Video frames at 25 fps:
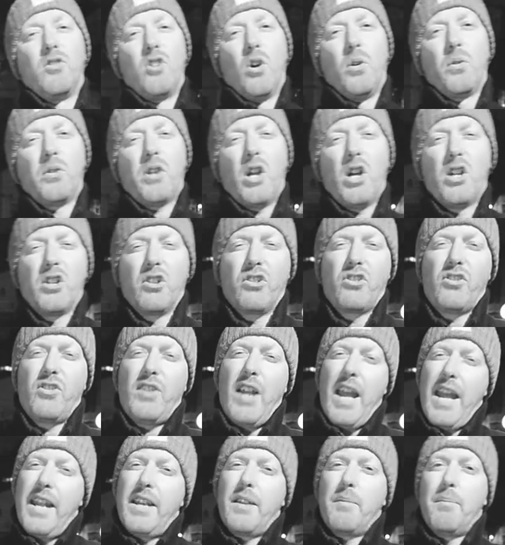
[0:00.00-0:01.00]
don't
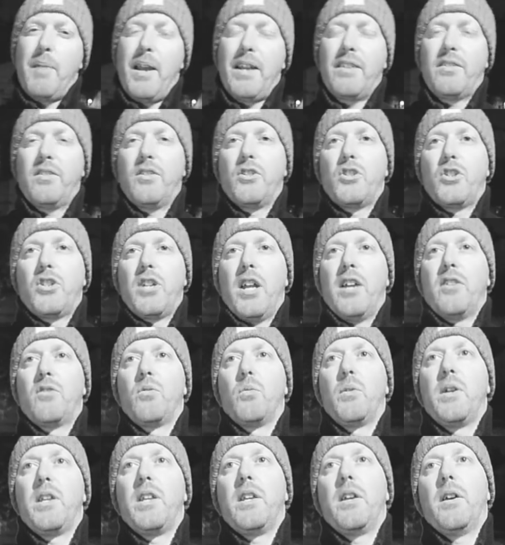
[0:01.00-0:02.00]
understand the message that
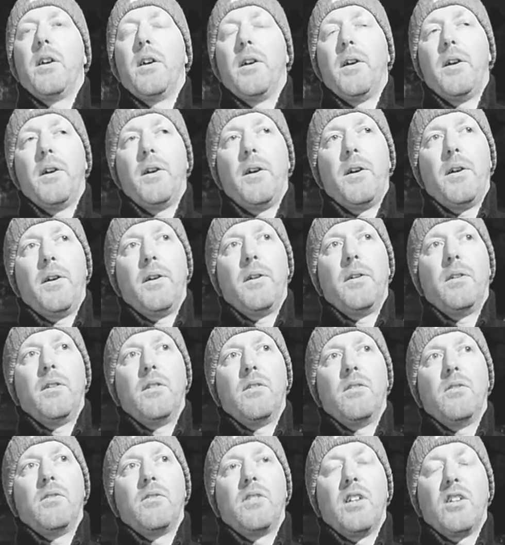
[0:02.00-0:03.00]

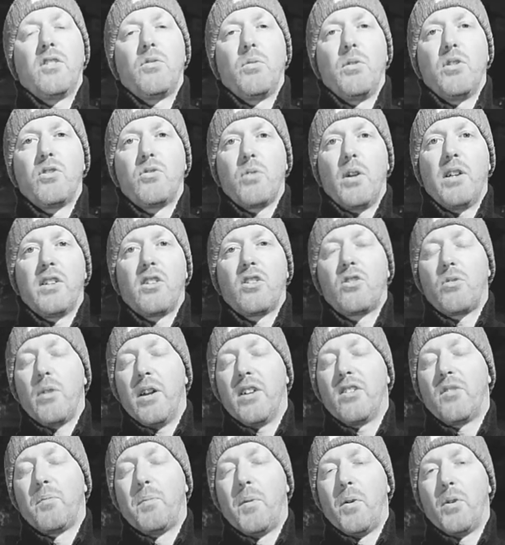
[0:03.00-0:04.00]
we try to
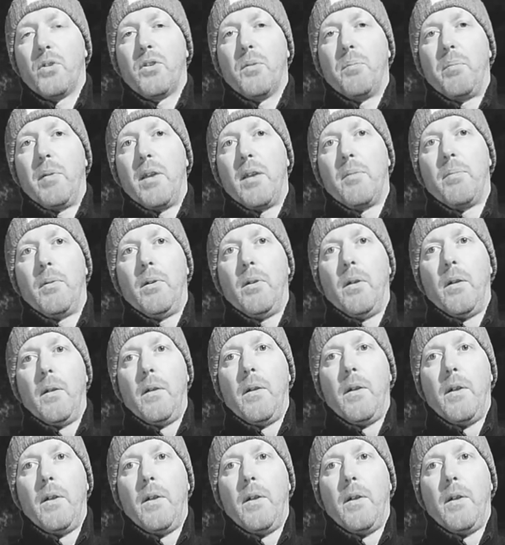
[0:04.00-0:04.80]
transport to people.